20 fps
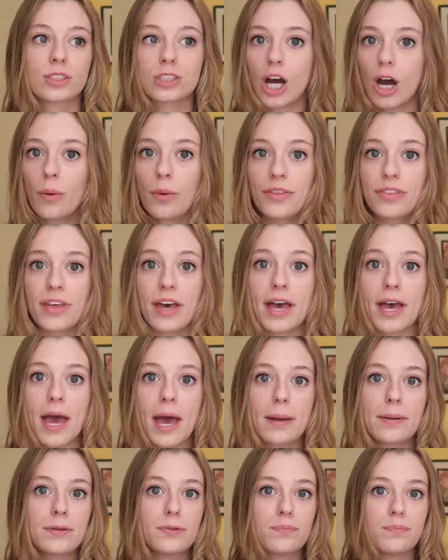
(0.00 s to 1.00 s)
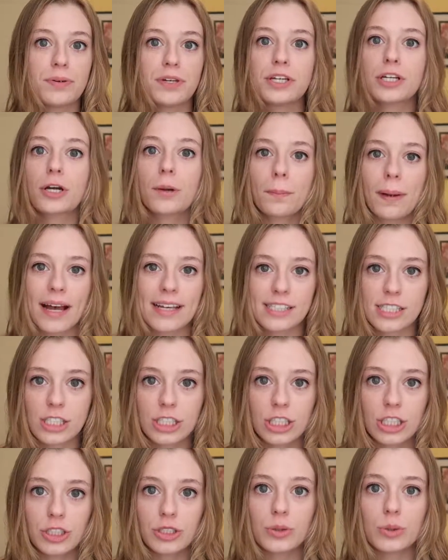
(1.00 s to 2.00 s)
go with it and be your best
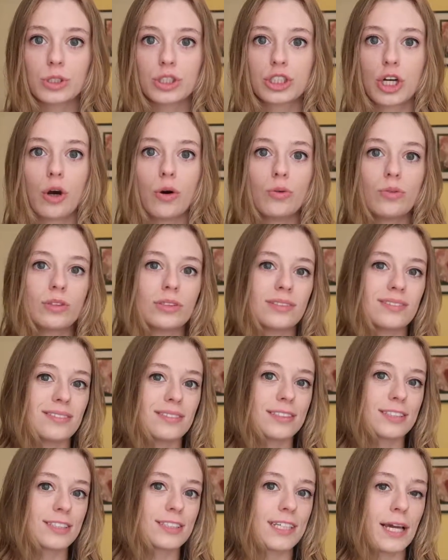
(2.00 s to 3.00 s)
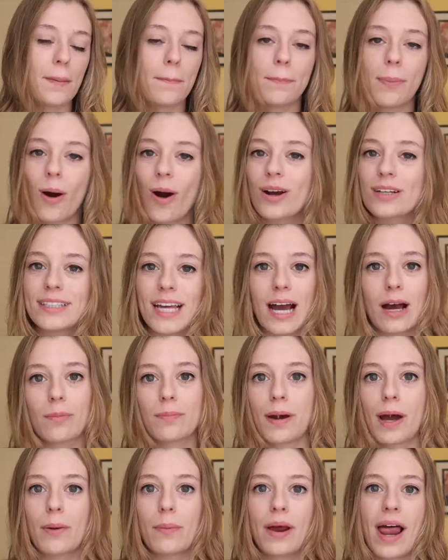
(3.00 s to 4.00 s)
you. Don't get bogged
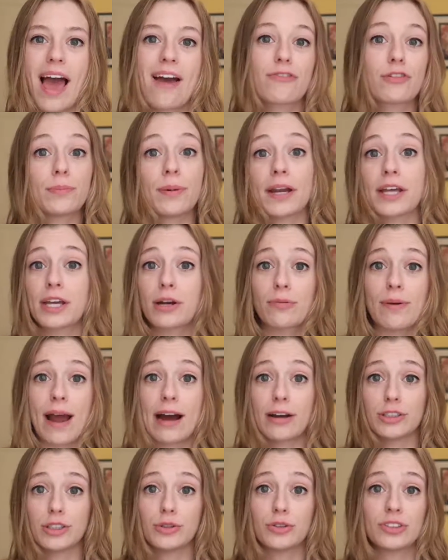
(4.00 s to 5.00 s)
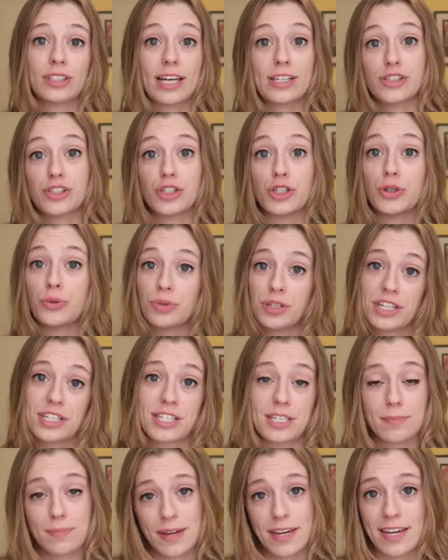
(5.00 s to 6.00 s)
down by what everybody around you says you
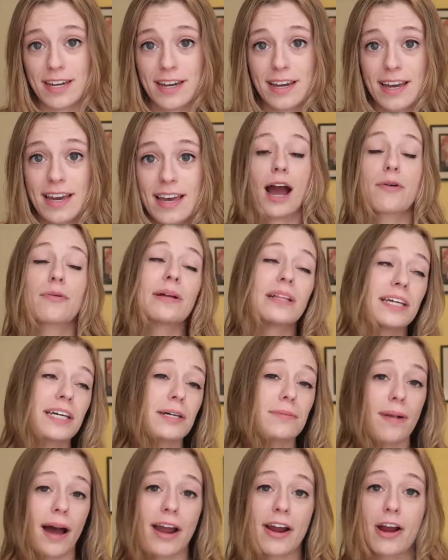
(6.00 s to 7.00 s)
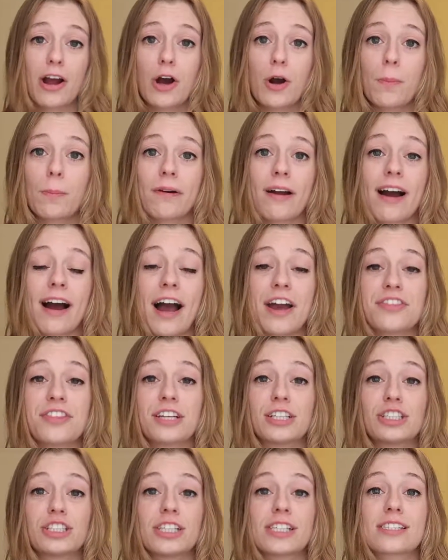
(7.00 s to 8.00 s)
need to be. I really admire Oprah. I
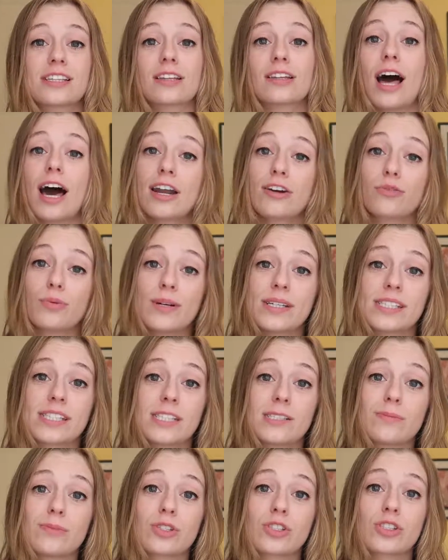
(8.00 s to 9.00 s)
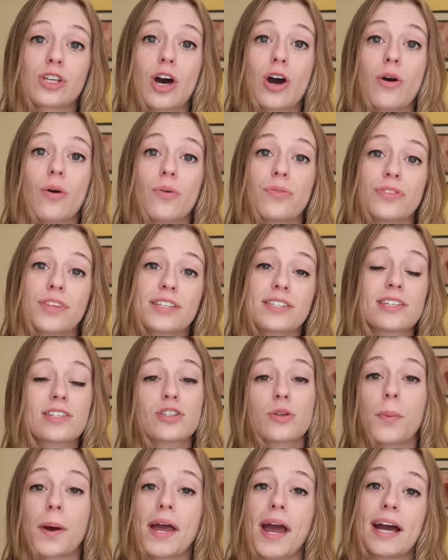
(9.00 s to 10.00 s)
think she has a lot of wisdom, so this
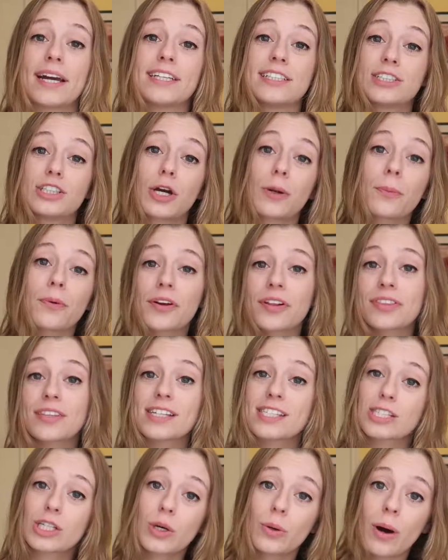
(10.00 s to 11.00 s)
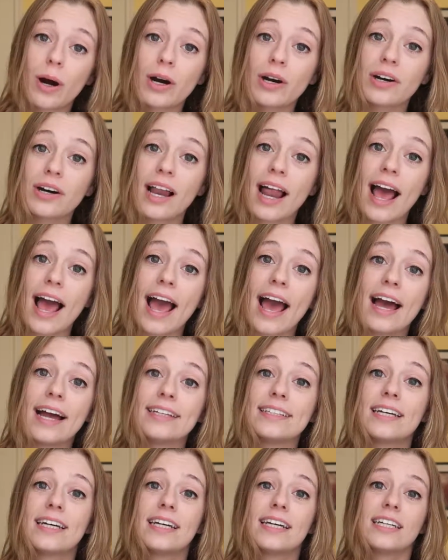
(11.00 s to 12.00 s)
is the way I interpreted this quote,
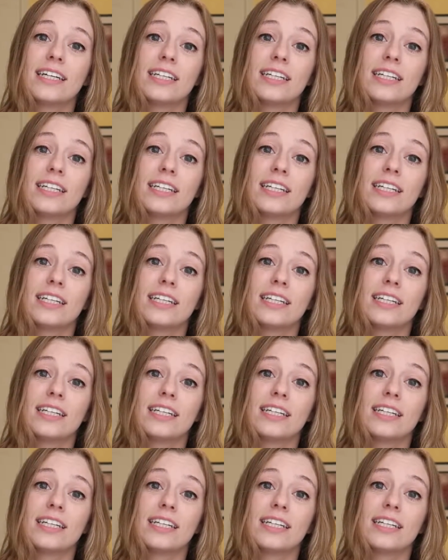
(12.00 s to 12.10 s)
and